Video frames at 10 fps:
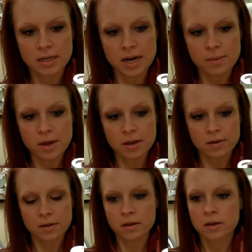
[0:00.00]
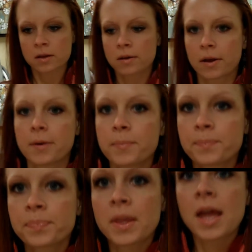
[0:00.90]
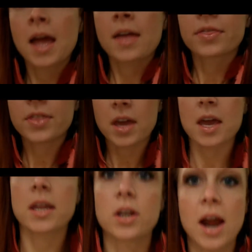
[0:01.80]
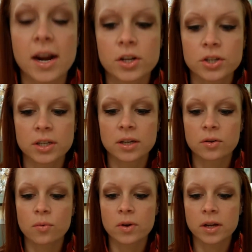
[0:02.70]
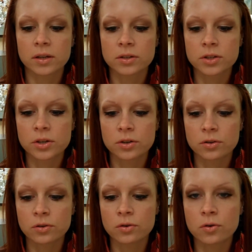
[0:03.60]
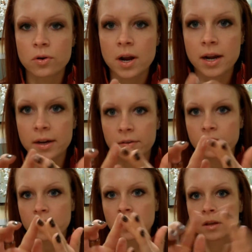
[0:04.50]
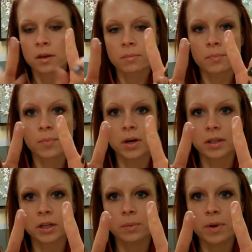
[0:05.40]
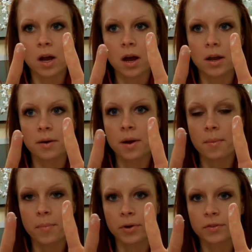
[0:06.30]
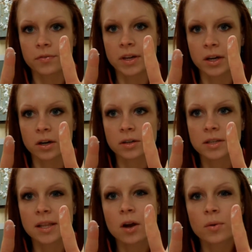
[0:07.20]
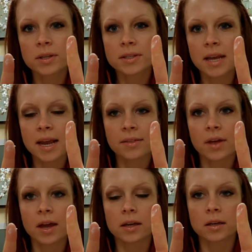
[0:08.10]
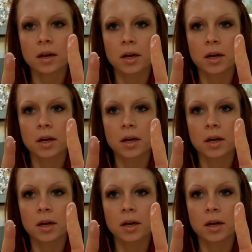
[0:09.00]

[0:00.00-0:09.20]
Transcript: tiny bit. Okay. Then you're actually going to kind of put a little bit on both fingers, and they always say that